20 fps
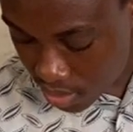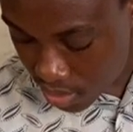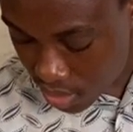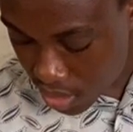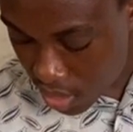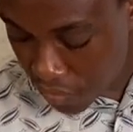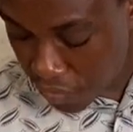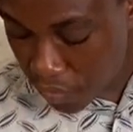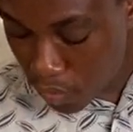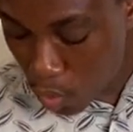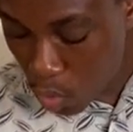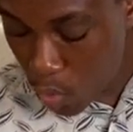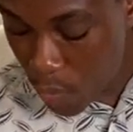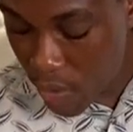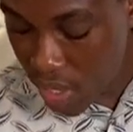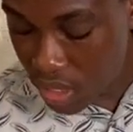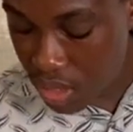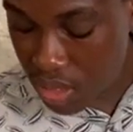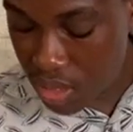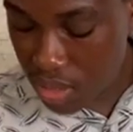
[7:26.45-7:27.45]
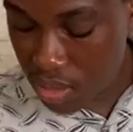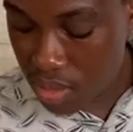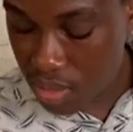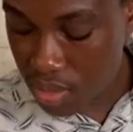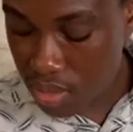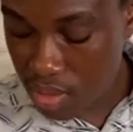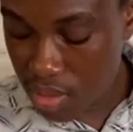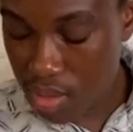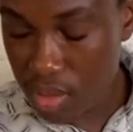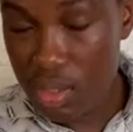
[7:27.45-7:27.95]
the flow rate
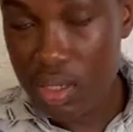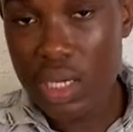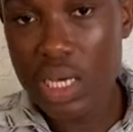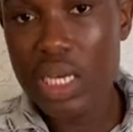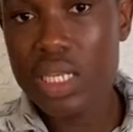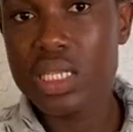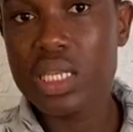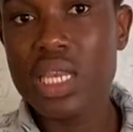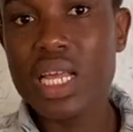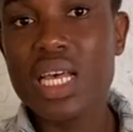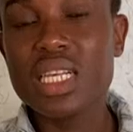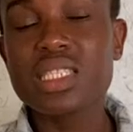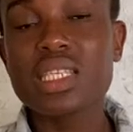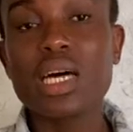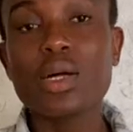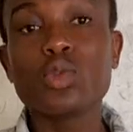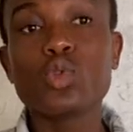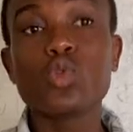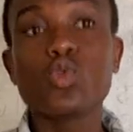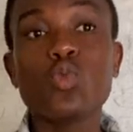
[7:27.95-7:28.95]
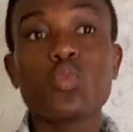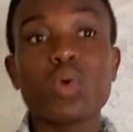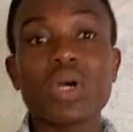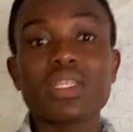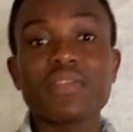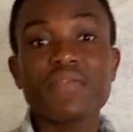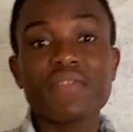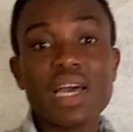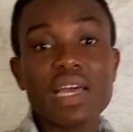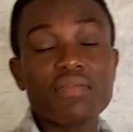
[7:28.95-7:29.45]
is less than
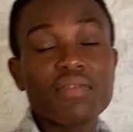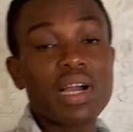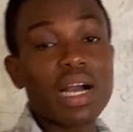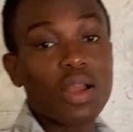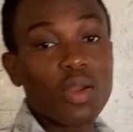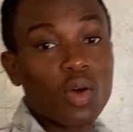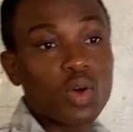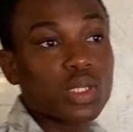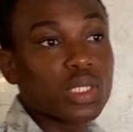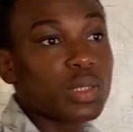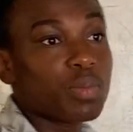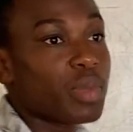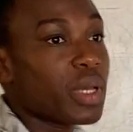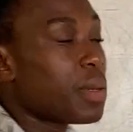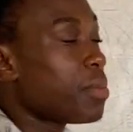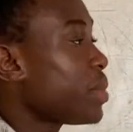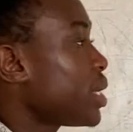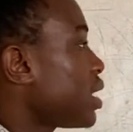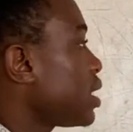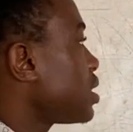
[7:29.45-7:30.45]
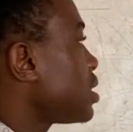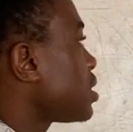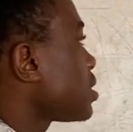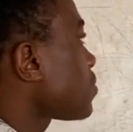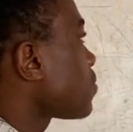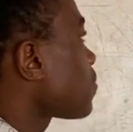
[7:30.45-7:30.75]
2.5 gallons per minute.